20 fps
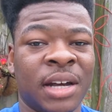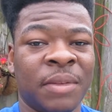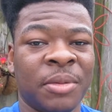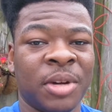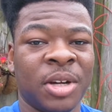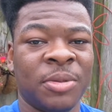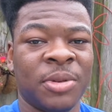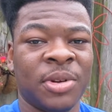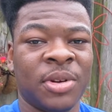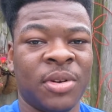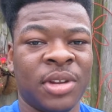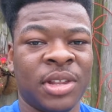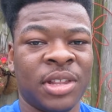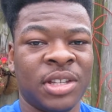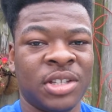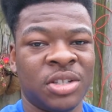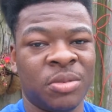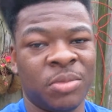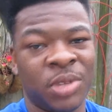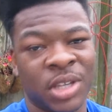I'm gonna be going to
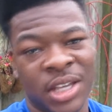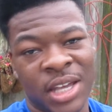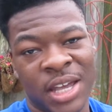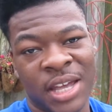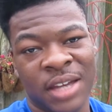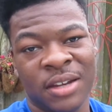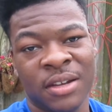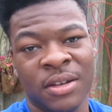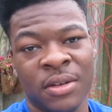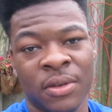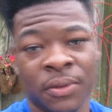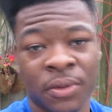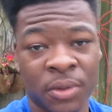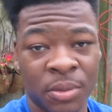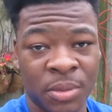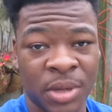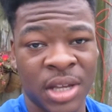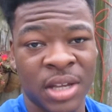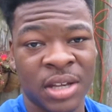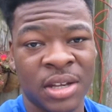the gym again
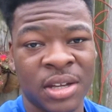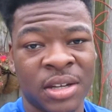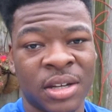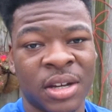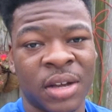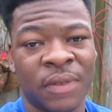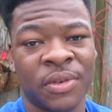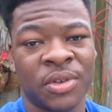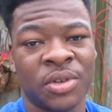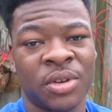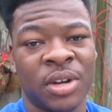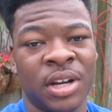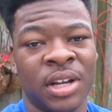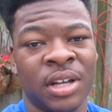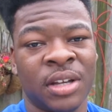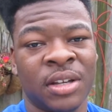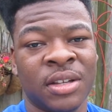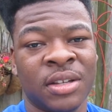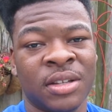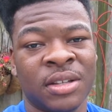for me, not for
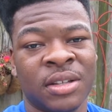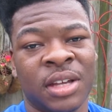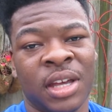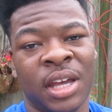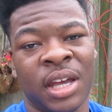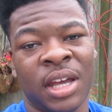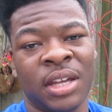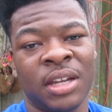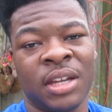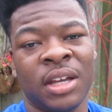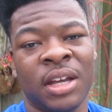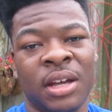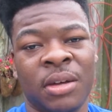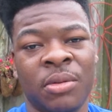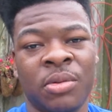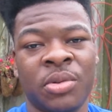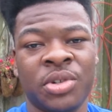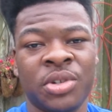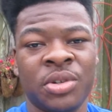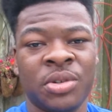training. And
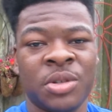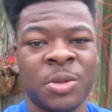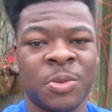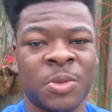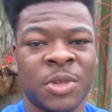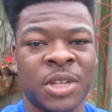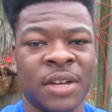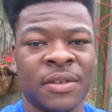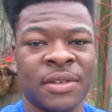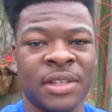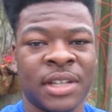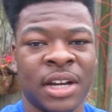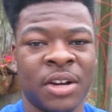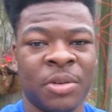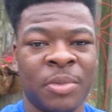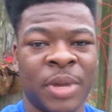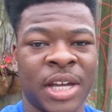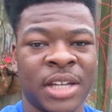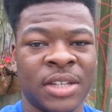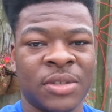we'll shoot some stuff, so
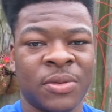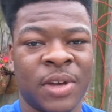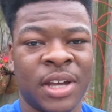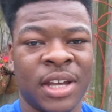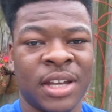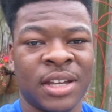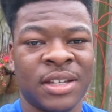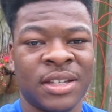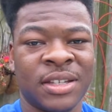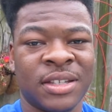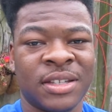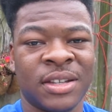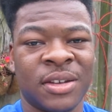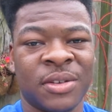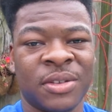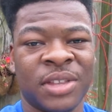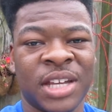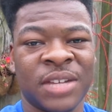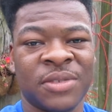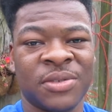that'll make its way in.
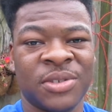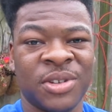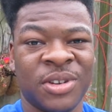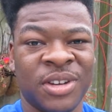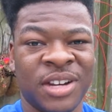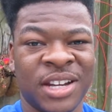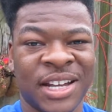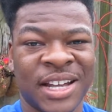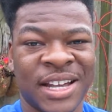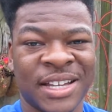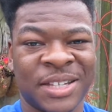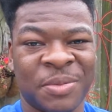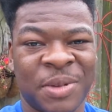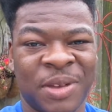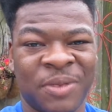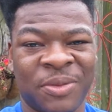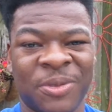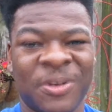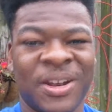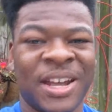So thanks for tuning in, guys.
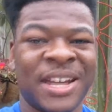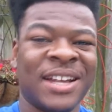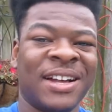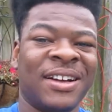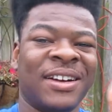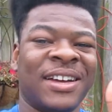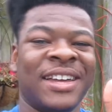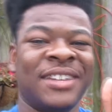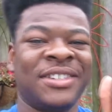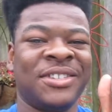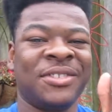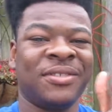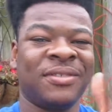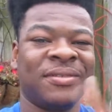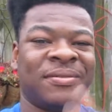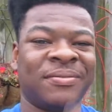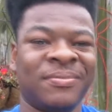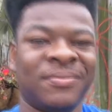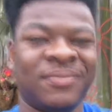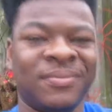DePayFrom Ray. I'll catch
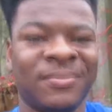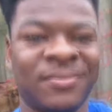you.